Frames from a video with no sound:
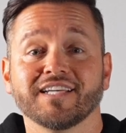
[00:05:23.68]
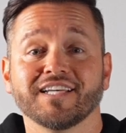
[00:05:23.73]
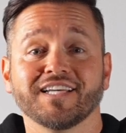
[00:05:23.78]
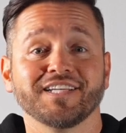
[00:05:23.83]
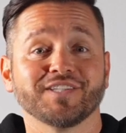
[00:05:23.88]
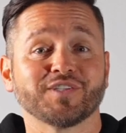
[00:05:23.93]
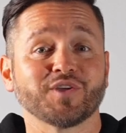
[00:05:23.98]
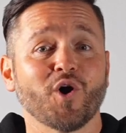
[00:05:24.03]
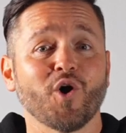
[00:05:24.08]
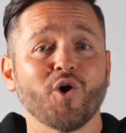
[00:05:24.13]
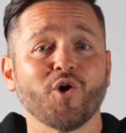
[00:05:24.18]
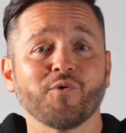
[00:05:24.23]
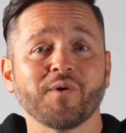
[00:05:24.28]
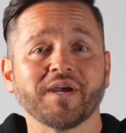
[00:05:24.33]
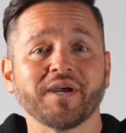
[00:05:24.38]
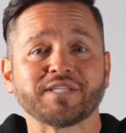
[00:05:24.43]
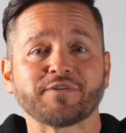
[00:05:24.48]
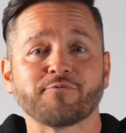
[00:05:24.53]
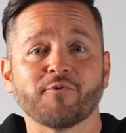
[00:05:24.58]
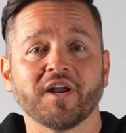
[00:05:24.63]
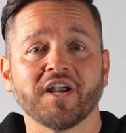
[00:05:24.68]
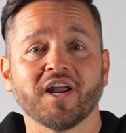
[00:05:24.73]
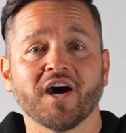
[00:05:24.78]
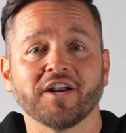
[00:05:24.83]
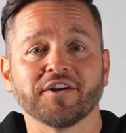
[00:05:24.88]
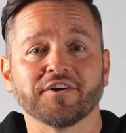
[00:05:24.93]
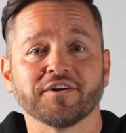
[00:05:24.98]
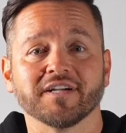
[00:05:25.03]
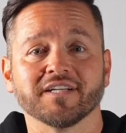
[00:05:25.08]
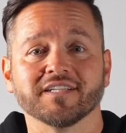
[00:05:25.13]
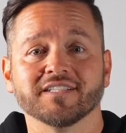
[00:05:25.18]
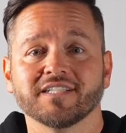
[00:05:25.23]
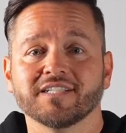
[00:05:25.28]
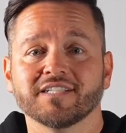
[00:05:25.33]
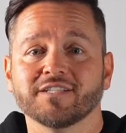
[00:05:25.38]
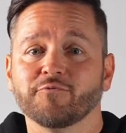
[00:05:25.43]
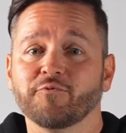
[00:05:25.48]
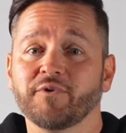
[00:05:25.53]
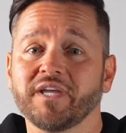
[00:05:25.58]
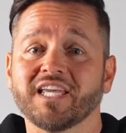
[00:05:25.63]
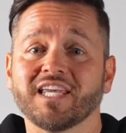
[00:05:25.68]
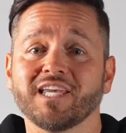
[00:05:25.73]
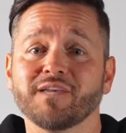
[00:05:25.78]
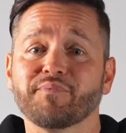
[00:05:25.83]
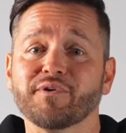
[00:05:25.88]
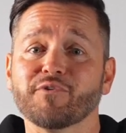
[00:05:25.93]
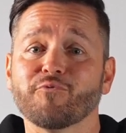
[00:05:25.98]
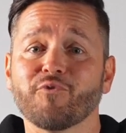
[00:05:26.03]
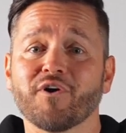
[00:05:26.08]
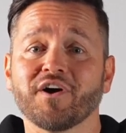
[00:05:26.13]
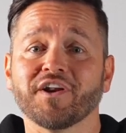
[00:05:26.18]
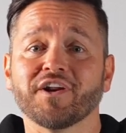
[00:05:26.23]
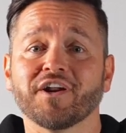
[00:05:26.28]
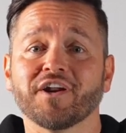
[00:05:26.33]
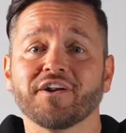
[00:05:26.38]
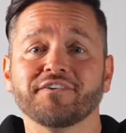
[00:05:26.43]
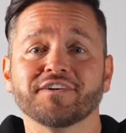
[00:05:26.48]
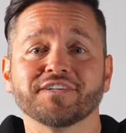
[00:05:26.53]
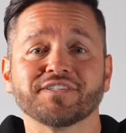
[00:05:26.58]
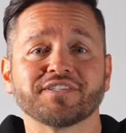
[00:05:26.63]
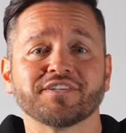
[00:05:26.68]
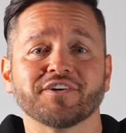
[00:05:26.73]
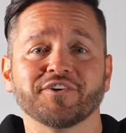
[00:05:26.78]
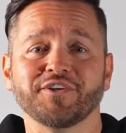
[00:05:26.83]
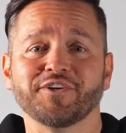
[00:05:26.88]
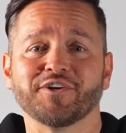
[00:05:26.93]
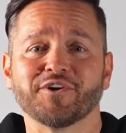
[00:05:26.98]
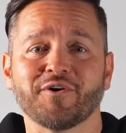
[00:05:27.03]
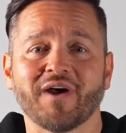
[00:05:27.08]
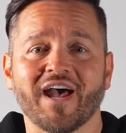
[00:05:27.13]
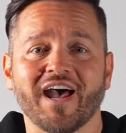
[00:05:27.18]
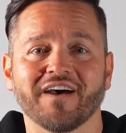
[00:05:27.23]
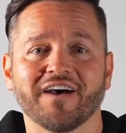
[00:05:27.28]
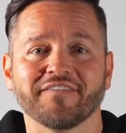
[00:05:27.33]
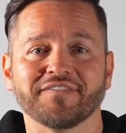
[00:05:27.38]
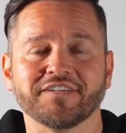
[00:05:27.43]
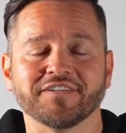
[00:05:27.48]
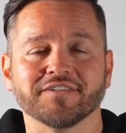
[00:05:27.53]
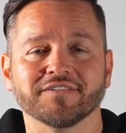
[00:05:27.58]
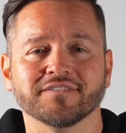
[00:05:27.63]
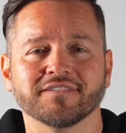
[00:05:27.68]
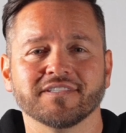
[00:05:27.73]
It's always 100. We keep it 100 so you don't have to.